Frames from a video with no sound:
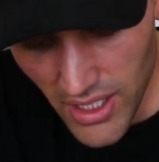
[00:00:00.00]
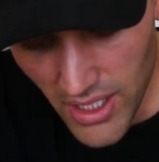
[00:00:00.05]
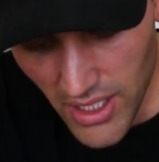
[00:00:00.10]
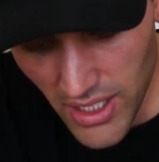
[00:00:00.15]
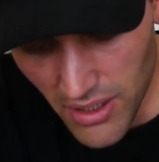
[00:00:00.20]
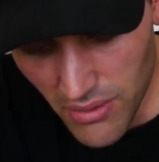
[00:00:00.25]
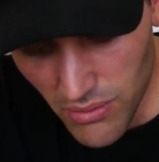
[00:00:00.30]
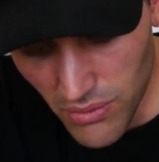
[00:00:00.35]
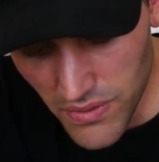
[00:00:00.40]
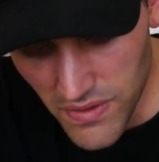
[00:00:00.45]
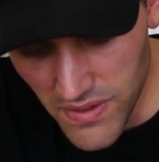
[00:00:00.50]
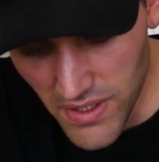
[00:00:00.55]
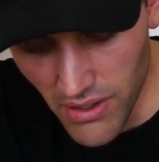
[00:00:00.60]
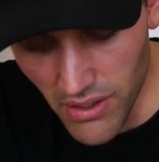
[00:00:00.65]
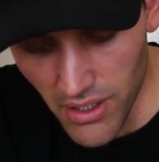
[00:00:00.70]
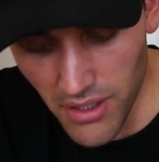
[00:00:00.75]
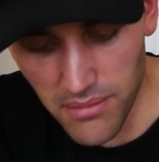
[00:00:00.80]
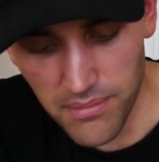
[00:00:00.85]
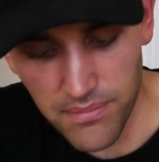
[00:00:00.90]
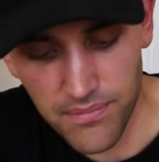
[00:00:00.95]
equals
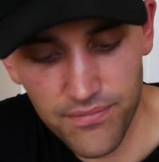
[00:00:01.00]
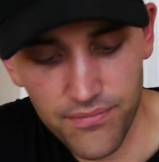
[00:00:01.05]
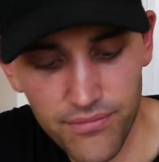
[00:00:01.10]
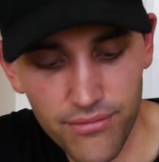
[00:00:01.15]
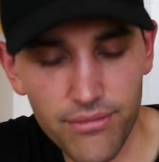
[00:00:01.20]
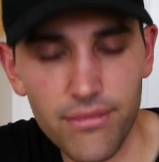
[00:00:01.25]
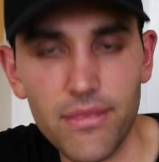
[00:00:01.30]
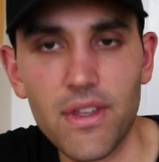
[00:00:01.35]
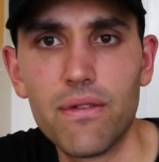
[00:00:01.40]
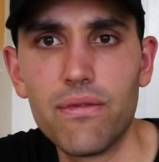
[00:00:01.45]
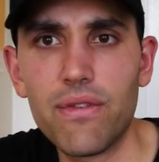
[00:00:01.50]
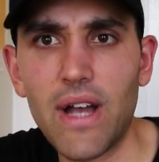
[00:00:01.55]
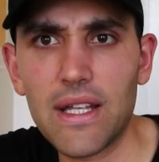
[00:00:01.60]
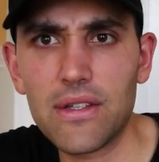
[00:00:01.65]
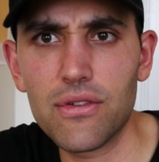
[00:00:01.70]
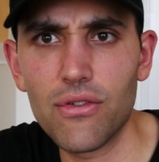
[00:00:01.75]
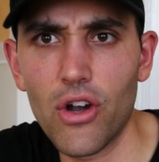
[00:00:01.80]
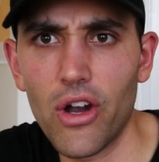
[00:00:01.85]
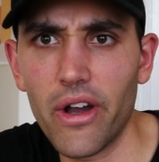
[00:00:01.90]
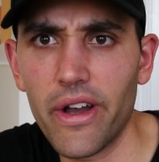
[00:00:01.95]
0.
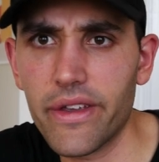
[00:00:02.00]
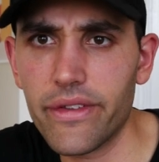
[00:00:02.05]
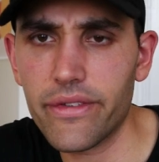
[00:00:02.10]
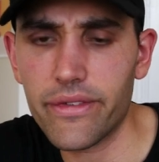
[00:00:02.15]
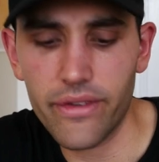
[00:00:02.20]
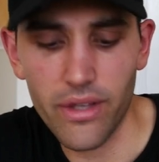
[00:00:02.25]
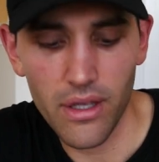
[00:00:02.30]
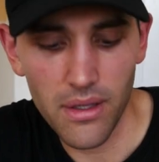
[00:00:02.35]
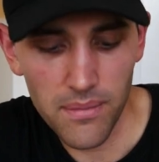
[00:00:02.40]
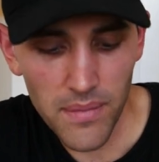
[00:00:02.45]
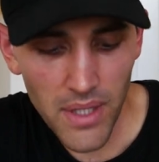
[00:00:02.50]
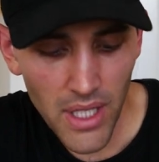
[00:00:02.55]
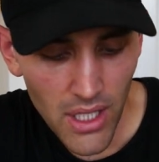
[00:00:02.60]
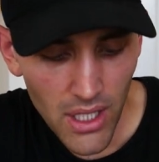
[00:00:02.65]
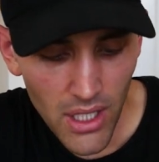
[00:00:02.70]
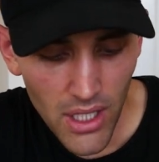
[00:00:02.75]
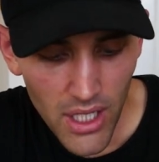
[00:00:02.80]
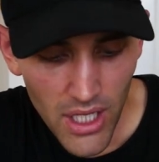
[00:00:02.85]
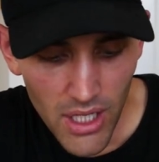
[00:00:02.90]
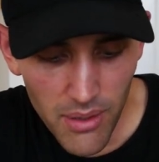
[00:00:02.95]
Factorised.
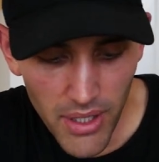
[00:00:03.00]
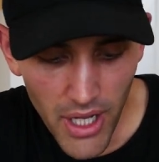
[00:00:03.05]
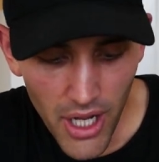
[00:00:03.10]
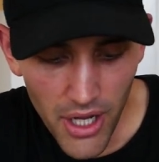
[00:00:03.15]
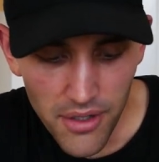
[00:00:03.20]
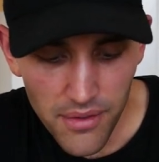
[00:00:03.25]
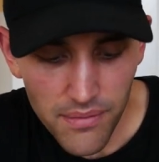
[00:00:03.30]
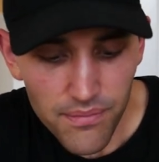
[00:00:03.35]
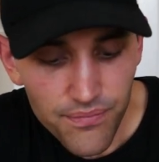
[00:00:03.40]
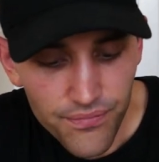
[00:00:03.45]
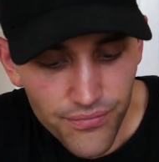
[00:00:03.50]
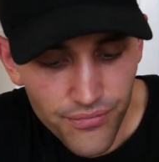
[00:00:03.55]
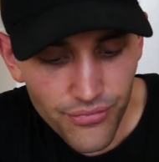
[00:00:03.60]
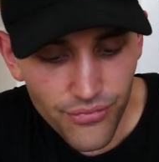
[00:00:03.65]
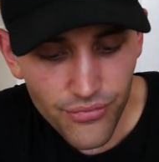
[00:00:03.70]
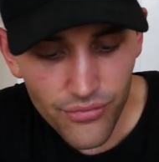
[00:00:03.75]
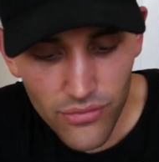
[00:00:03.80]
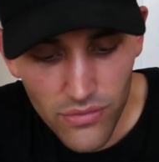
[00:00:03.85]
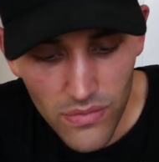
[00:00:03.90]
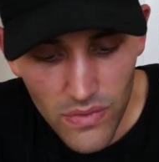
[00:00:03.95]
Here we go.
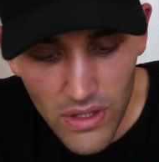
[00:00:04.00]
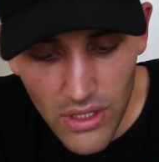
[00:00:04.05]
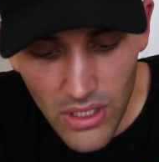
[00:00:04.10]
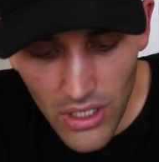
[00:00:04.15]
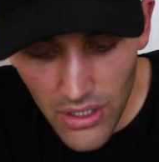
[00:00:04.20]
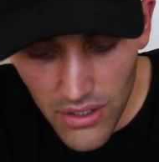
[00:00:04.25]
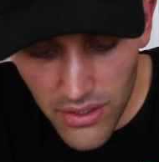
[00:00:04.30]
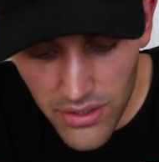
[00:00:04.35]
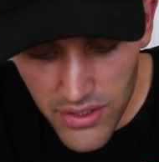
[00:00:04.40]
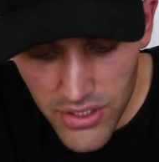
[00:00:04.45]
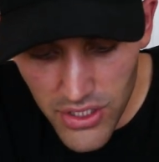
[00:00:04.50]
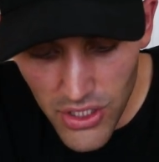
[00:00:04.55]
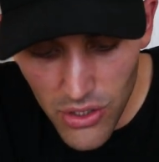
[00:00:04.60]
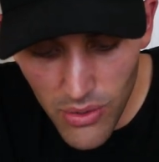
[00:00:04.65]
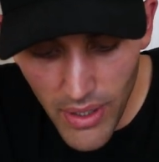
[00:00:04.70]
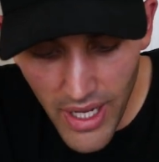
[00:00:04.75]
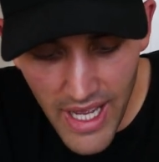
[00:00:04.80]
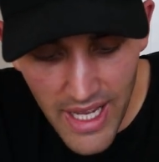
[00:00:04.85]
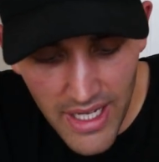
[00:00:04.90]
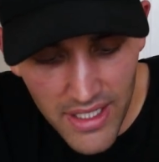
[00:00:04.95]

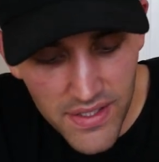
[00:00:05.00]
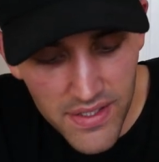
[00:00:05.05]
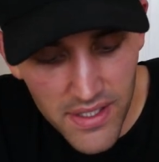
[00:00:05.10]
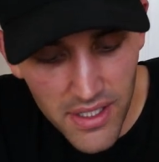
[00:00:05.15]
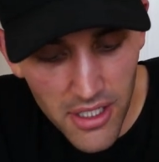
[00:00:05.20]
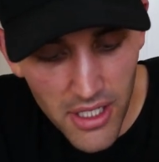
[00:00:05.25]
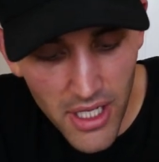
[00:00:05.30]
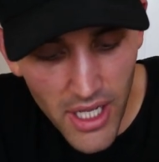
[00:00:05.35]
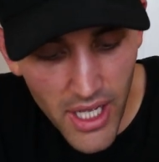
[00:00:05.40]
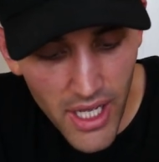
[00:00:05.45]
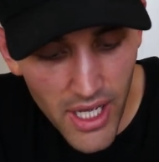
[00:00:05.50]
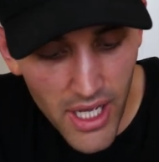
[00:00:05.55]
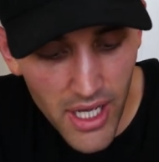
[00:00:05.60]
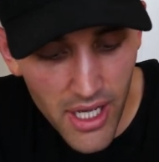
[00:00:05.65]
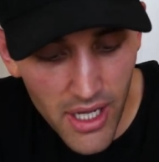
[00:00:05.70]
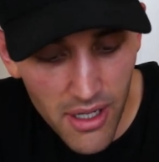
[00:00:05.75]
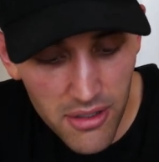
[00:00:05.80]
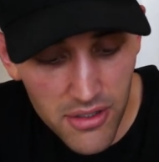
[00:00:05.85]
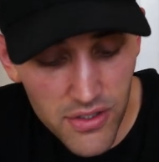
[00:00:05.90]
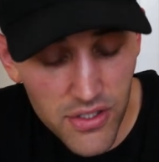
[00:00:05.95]
2x
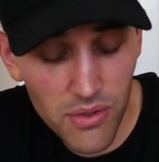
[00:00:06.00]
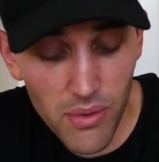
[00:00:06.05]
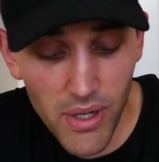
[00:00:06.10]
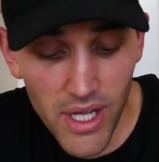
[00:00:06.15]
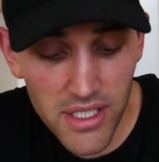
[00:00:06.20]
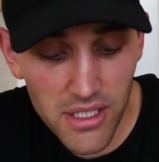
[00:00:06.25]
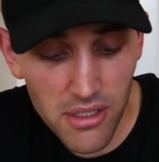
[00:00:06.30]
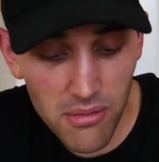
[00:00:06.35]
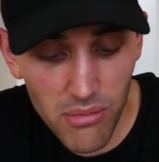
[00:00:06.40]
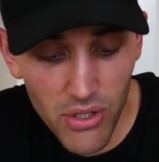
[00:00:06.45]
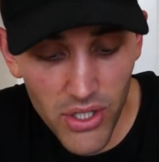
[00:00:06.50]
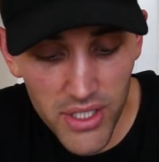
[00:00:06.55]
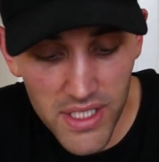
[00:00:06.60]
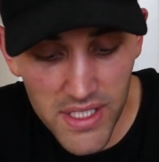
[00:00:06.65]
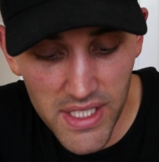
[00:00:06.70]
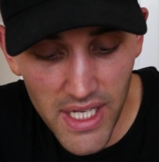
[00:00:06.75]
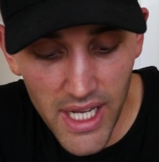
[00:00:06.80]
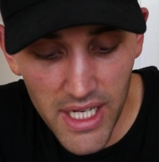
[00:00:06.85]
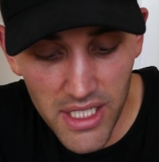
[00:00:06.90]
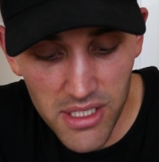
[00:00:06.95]
squared
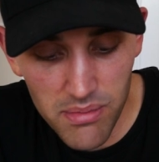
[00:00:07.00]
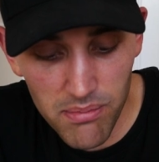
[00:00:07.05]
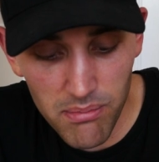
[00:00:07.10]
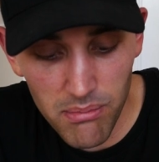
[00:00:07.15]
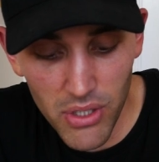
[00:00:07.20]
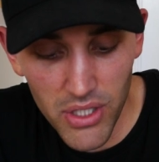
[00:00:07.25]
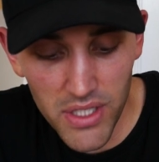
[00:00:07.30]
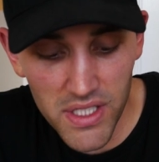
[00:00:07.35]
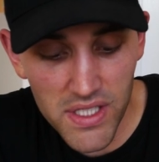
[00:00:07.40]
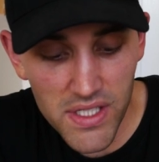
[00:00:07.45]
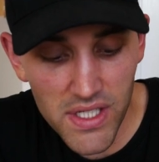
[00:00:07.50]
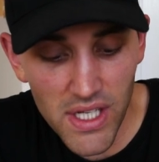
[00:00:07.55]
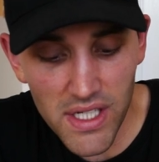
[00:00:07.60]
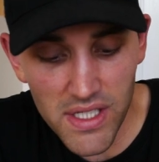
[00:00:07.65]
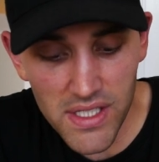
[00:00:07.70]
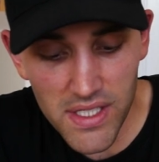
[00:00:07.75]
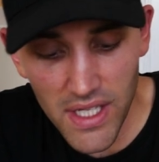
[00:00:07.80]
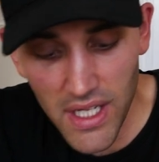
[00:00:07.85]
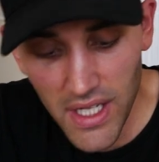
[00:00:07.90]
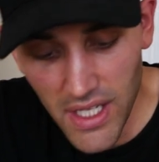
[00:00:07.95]
minus x minus
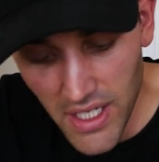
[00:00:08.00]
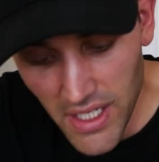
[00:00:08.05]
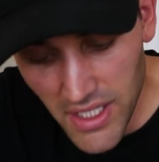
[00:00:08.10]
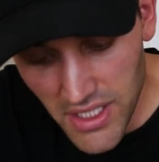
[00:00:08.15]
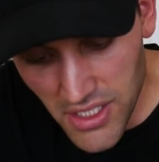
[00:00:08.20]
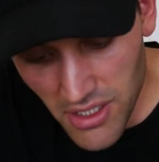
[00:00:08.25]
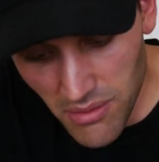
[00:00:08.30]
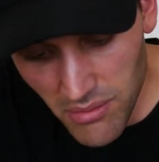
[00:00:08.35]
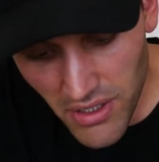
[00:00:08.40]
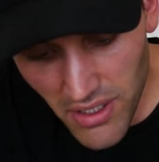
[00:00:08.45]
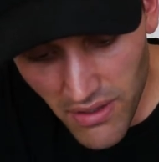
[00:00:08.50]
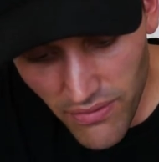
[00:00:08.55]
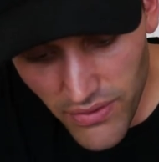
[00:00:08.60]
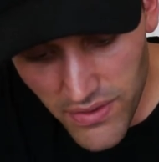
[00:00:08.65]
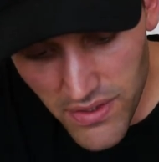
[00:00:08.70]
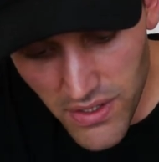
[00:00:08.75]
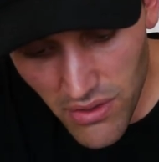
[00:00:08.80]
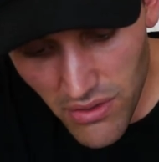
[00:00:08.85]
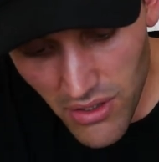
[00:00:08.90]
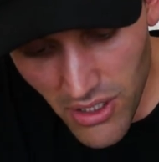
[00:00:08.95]
6. So I'm looking for
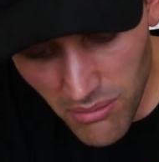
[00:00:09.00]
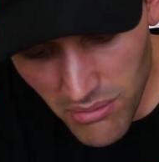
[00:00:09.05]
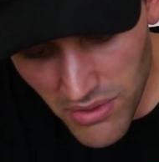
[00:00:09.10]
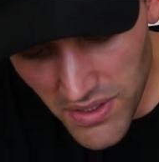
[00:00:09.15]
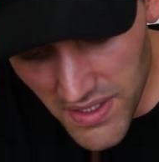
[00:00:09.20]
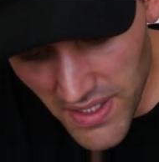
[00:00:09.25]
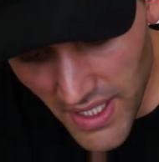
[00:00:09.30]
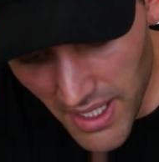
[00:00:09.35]
two numbers